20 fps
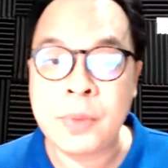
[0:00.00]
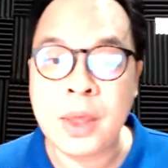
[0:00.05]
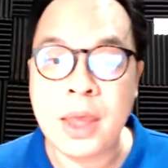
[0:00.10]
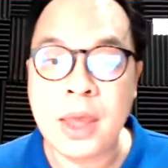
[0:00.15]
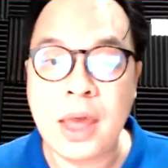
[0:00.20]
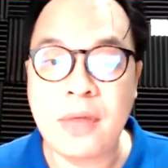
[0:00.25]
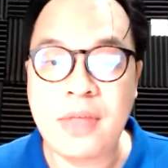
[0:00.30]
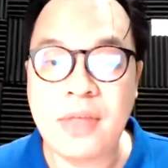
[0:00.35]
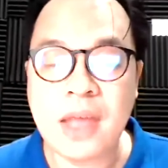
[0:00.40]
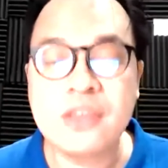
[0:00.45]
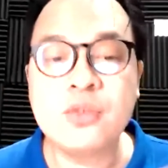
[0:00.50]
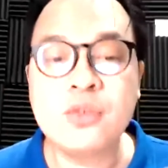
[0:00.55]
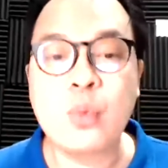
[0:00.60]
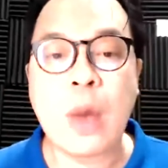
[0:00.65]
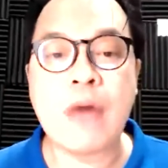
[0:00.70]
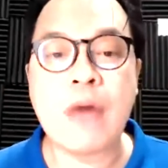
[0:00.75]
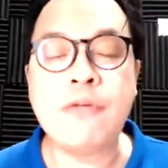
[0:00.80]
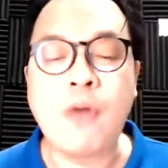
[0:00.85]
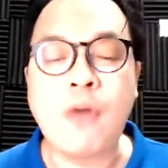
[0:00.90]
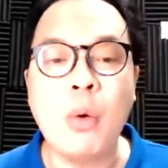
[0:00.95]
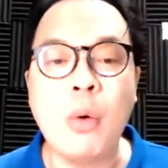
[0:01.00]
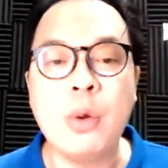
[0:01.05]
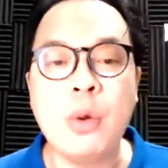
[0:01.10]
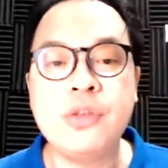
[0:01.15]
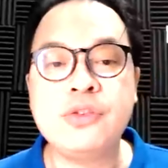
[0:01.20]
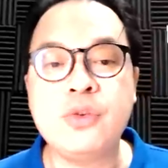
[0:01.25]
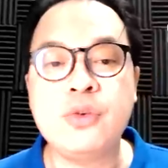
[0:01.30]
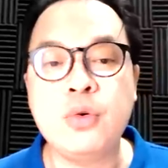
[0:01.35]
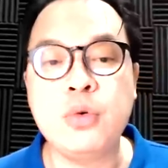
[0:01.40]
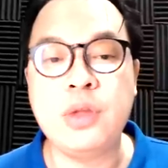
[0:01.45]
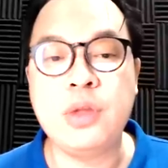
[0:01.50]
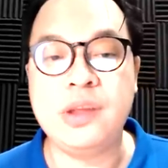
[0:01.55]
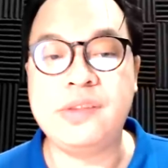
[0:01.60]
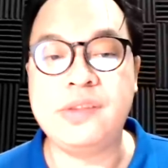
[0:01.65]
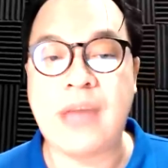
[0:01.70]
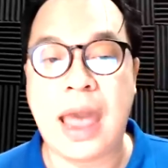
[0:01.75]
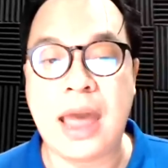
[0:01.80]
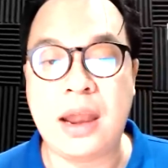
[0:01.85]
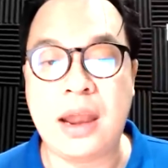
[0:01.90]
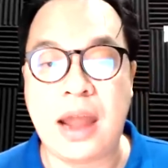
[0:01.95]
And that's where Forward School is
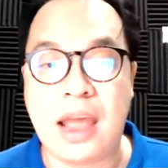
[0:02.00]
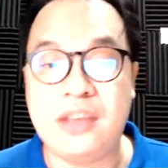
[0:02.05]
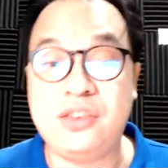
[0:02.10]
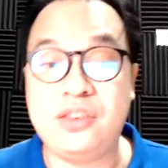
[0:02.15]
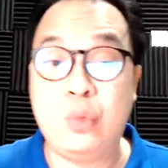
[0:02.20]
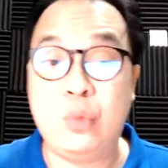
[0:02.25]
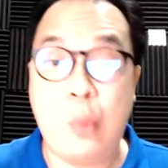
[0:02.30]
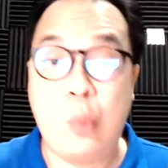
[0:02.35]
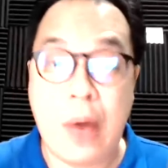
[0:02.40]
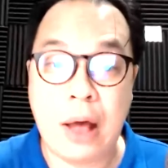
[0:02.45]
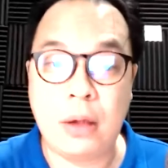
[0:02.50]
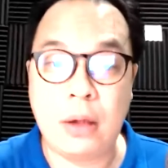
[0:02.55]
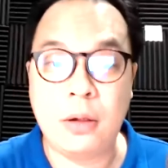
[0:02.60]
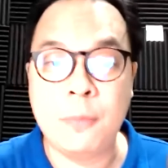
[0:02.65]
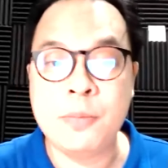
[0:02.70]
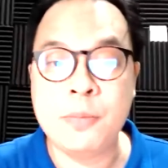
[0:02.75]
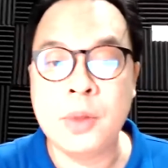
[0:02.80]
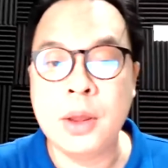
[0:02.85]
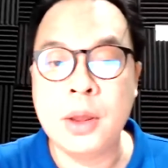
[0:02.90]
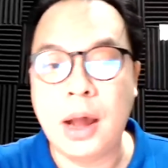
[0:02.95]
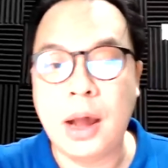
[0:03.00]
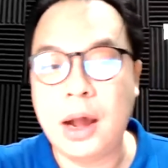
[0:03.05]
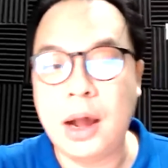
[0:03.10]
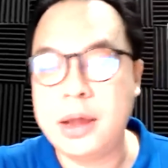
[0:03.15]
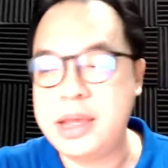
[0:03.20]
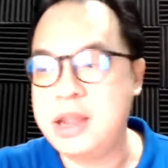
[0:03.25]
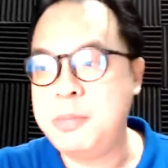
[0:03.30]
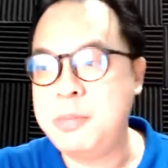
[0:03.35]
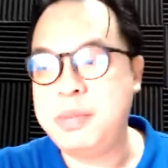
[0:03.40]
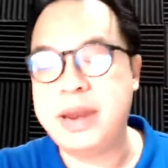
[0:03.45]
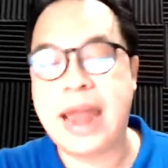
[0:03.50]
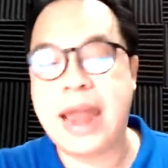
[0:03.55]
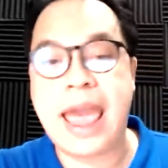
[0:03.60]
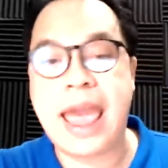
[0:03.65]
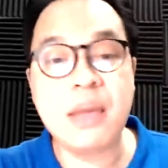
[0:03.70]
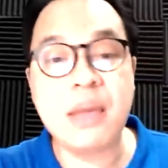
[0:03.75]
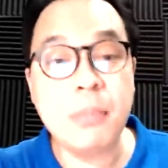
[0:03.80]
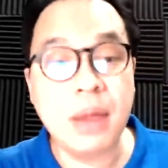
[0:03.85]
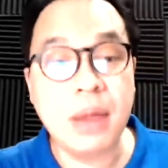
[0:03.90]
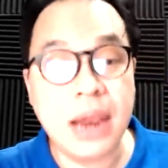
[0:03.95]
at as well. In
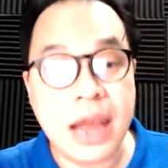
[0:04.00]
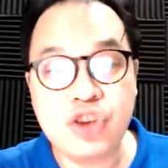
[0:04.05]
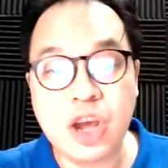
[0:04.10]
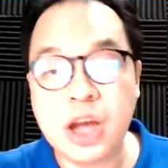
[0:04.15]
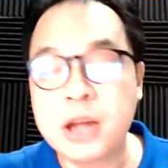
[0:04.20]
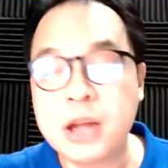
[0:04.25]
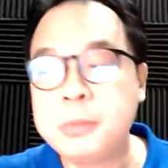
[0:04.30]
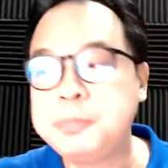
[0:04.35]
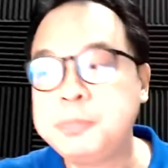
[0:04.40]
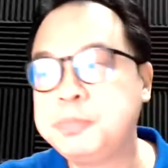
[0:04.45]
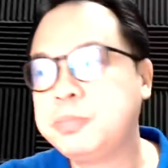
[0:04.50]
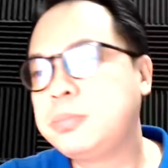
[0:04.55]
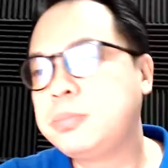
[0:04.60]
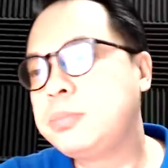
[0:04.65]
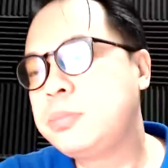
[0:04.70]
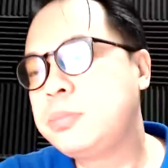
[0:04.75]
Penang, Malaysia,